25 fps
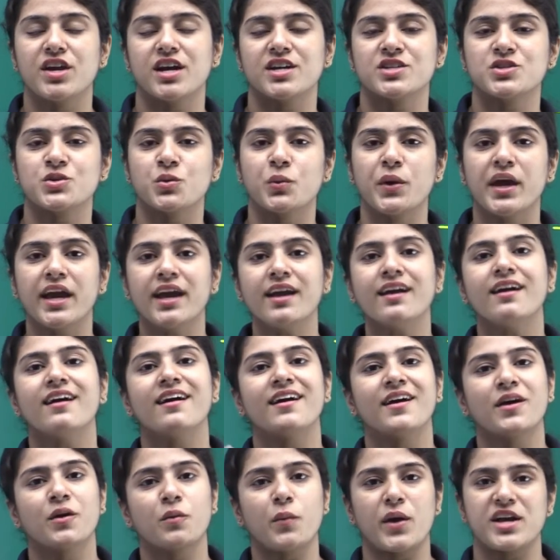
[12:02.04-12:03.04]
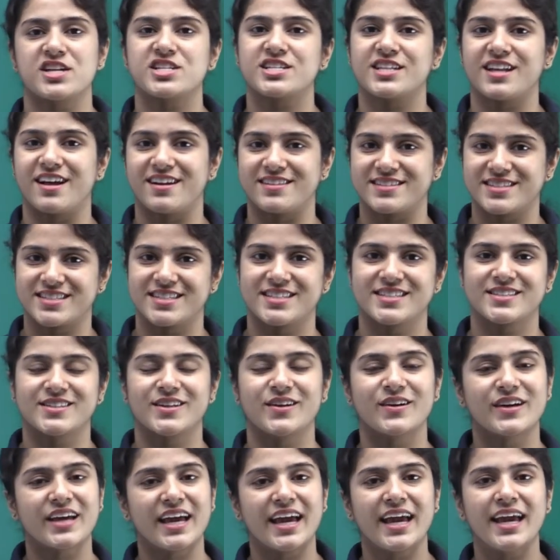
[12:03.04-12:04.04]
we are doing question answers.
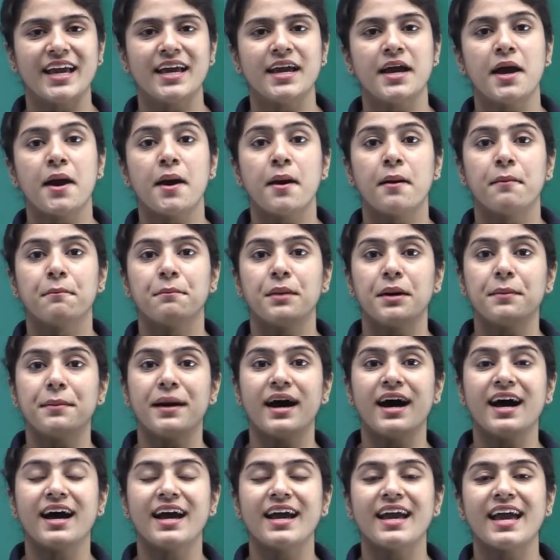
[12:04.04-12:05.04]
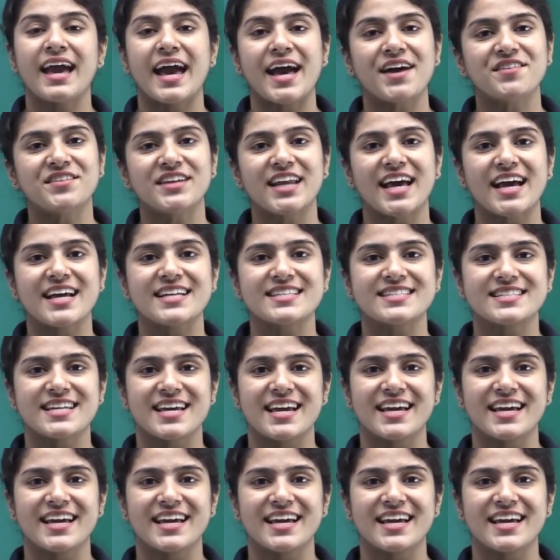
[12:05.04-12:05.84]
Okay, bye bye, have a nice